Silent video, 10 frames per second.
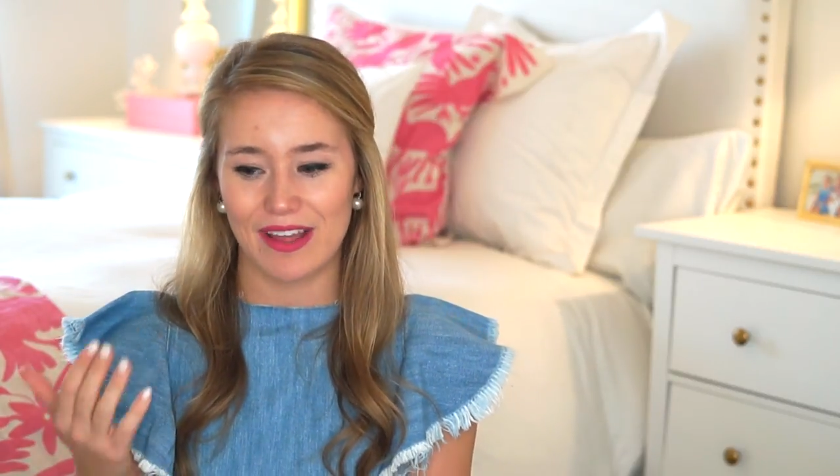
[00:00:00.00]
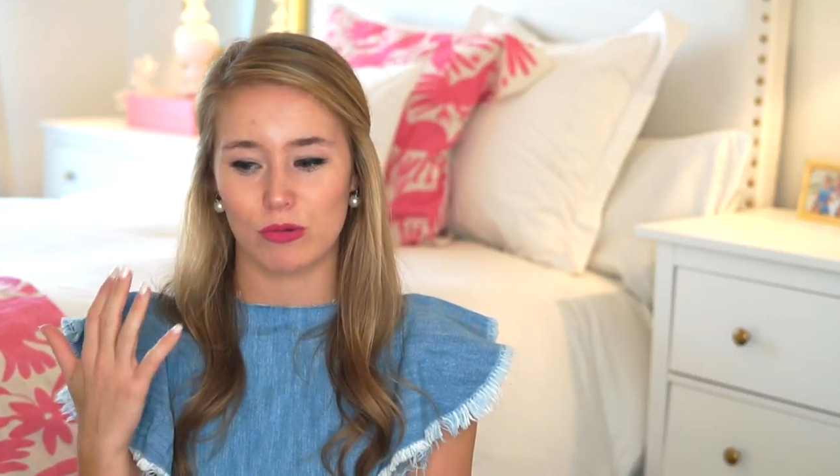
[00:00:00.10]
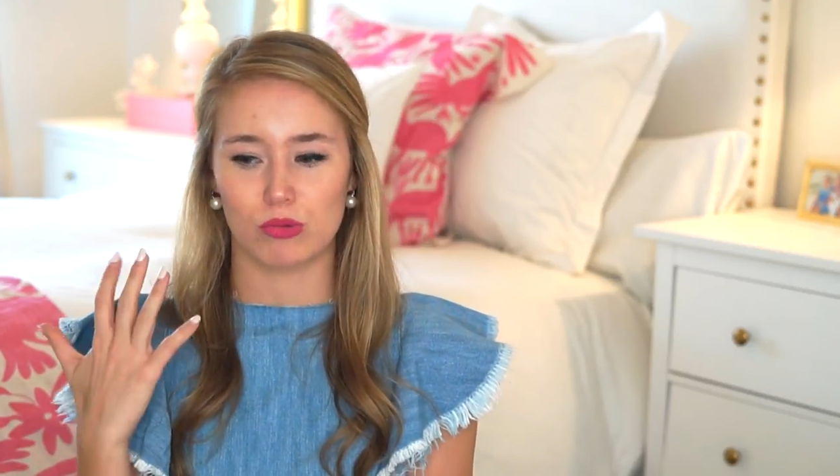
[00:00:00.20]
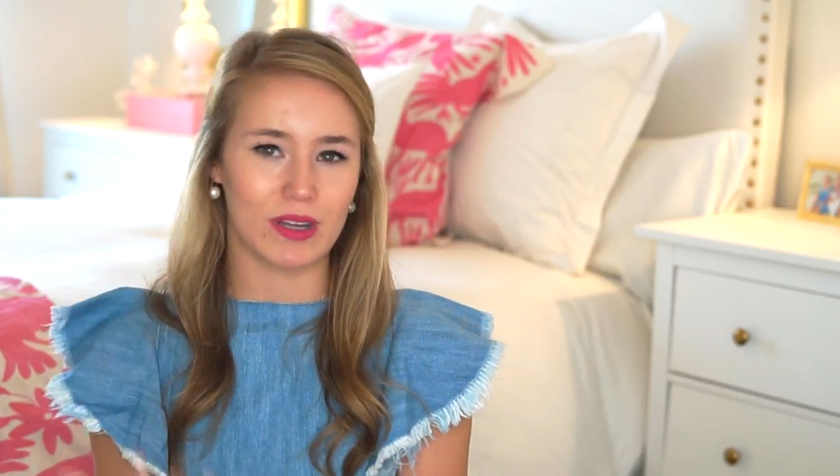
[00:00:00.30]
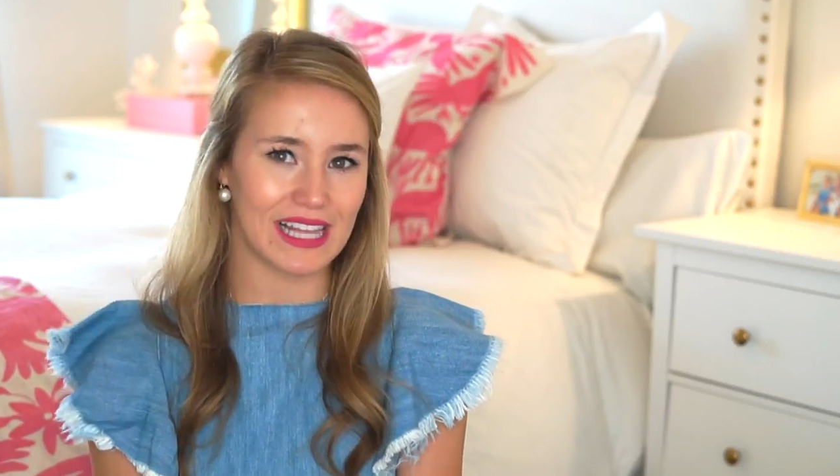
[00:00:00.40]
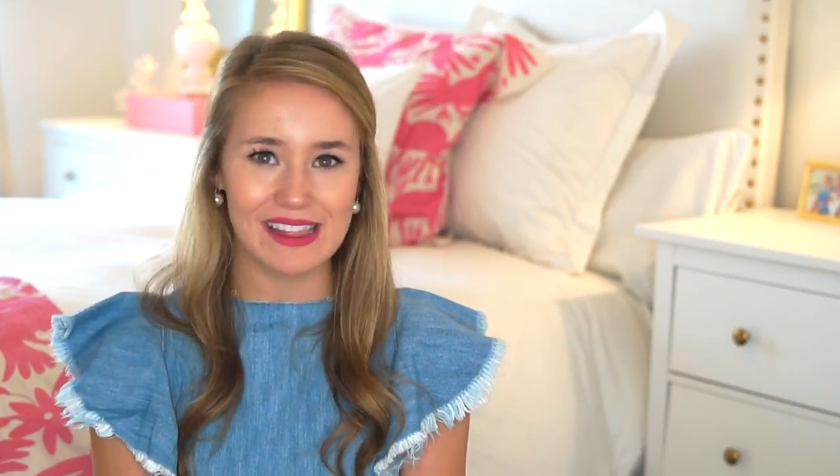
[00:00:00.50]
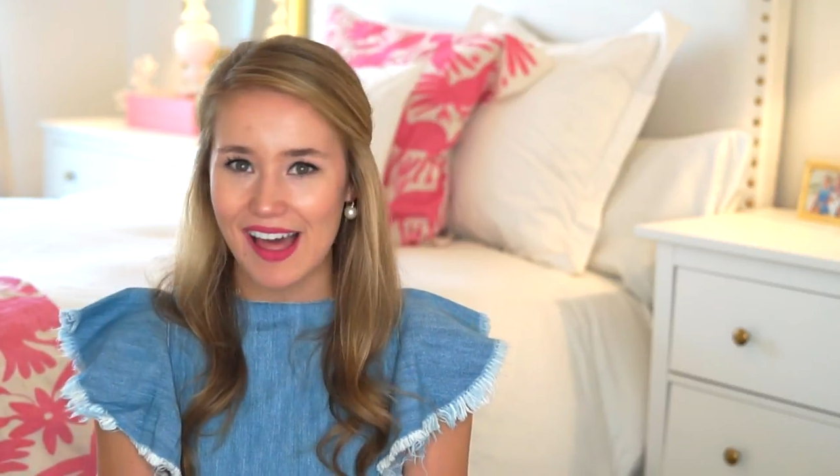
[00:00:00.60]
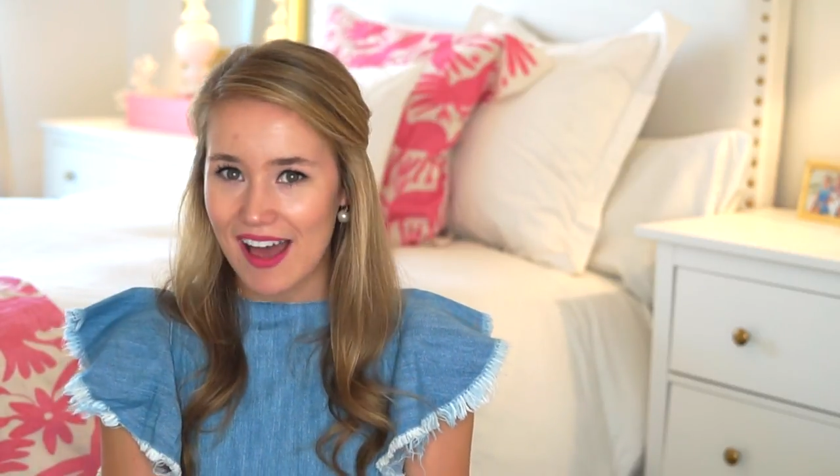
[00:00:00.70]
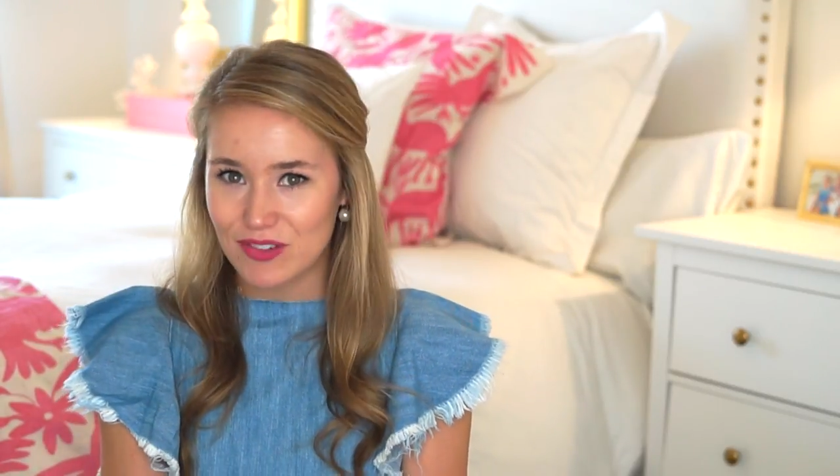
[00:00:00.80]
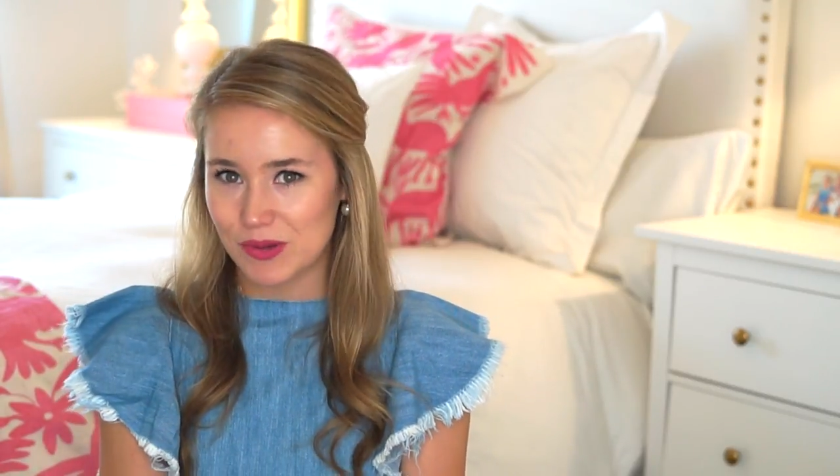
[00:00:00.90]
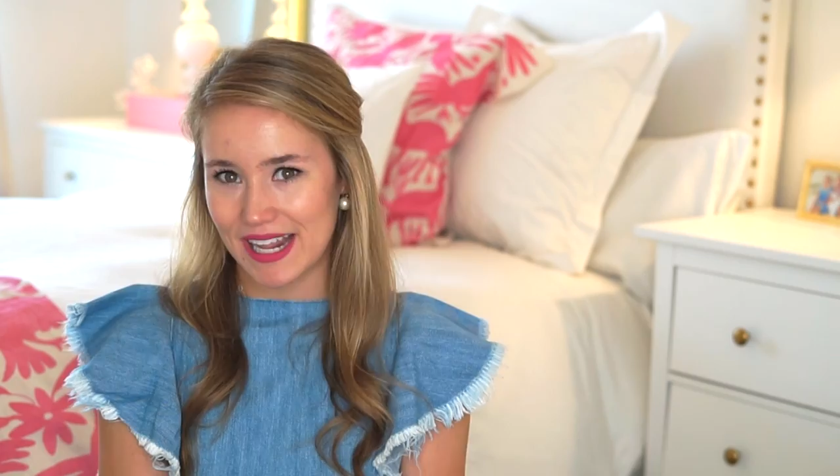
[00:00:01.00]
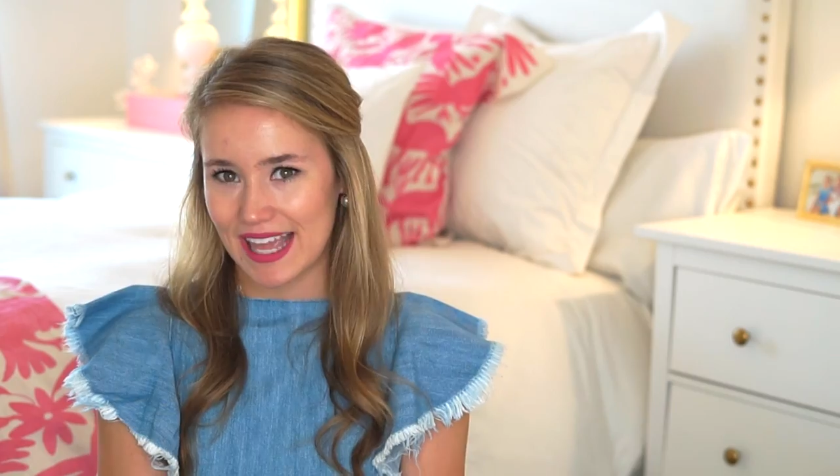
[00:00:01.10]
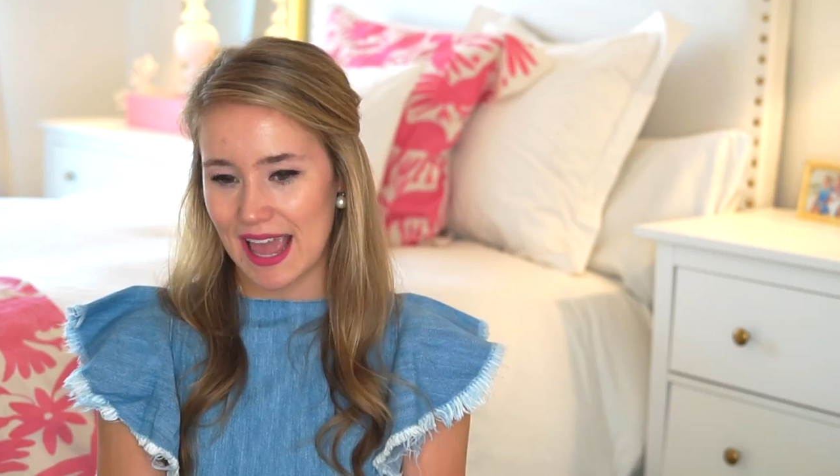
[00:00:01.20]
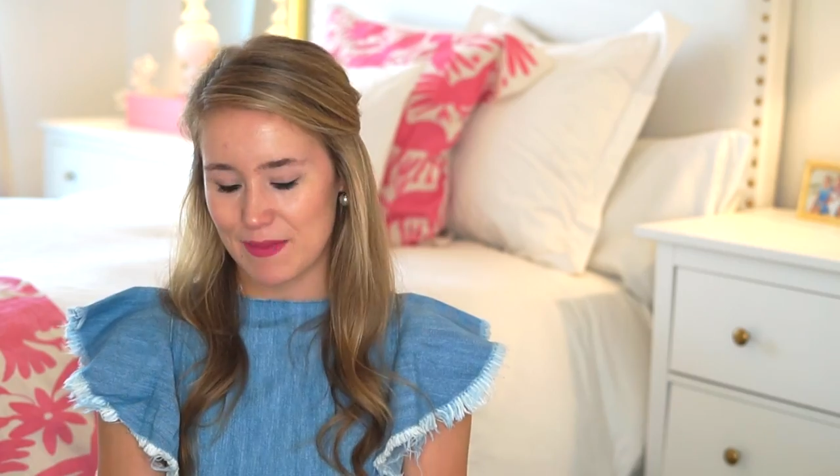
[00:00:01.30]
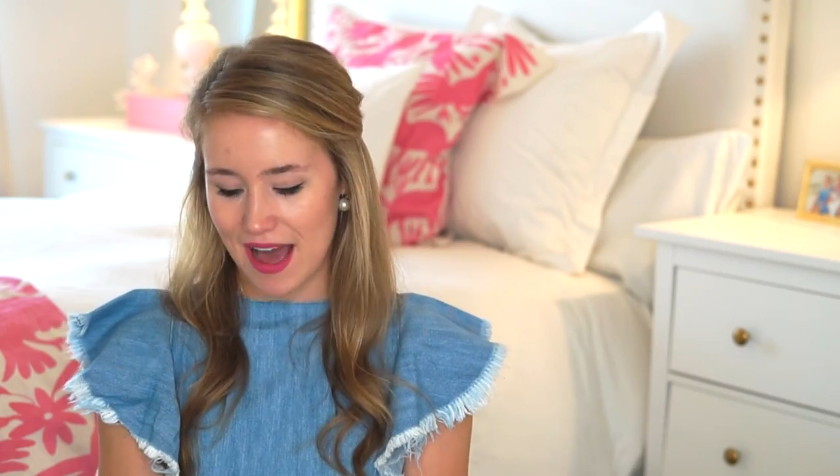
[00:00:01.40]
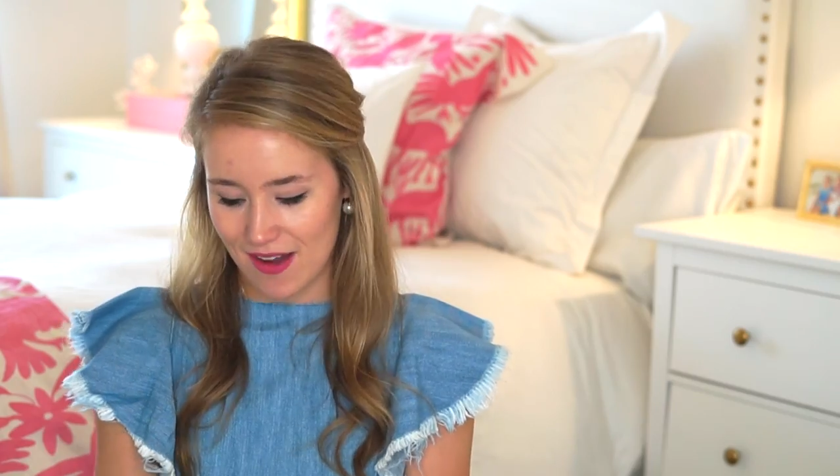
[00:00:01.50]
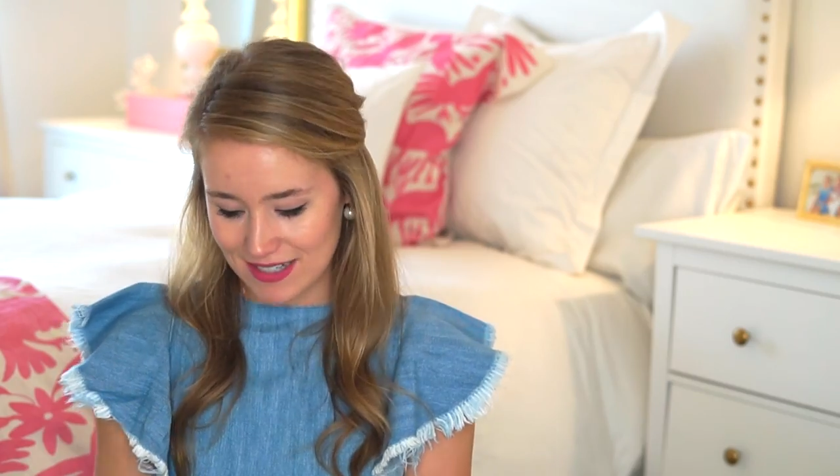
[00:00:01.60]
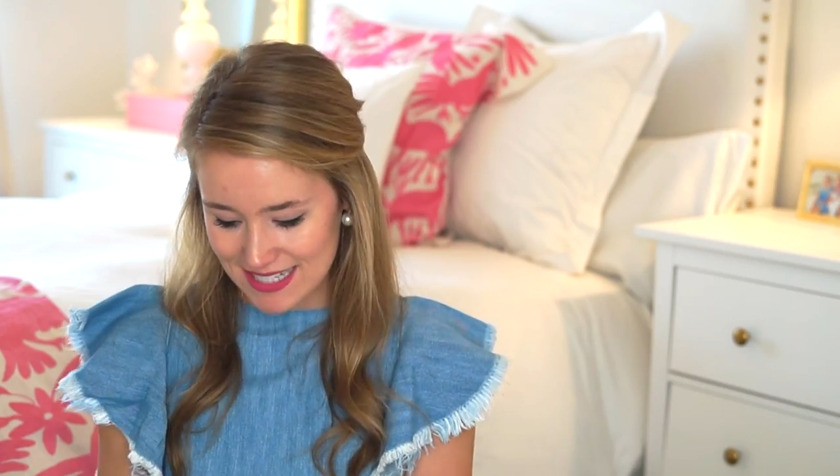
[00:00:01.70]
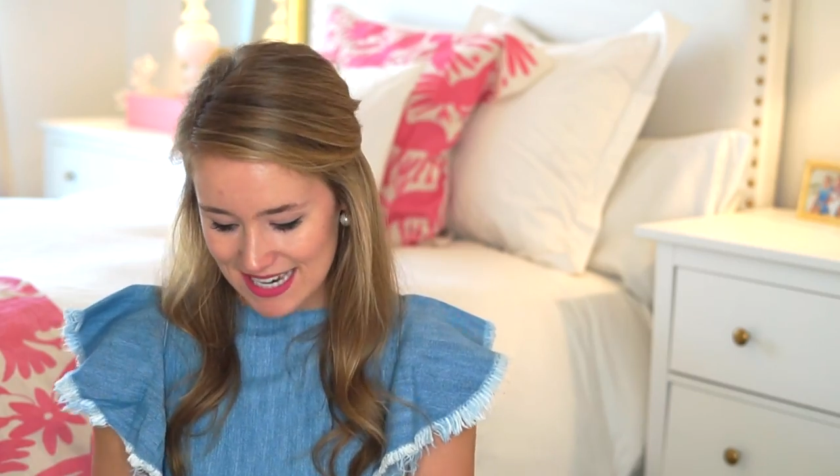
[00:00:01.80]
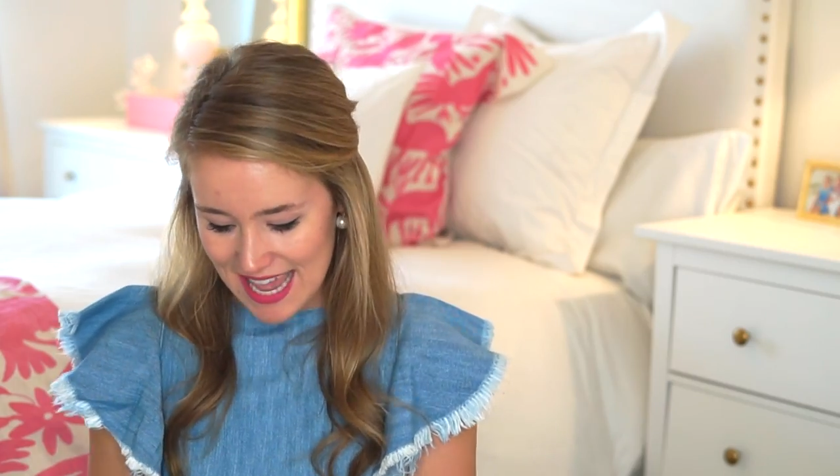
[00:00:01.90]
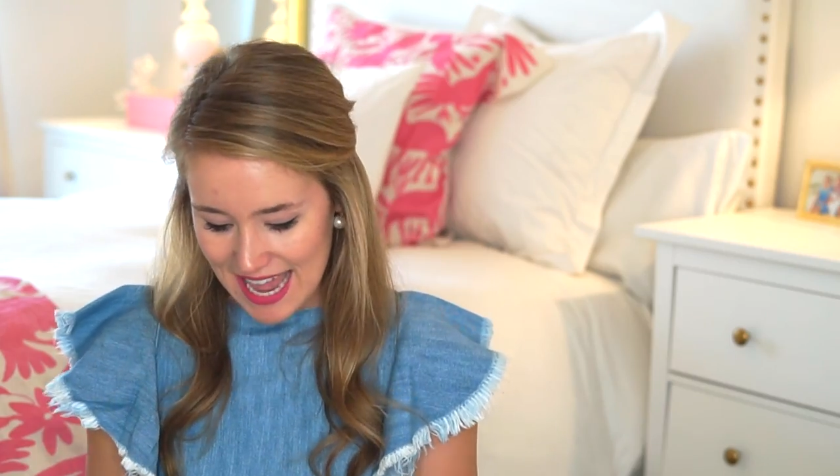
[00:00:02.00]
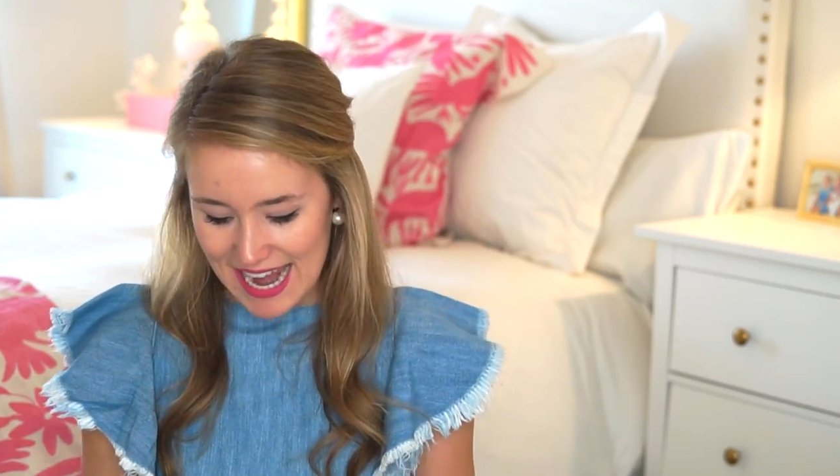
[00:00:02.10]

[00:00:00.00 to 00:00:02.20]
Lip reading: had really loved when it came out,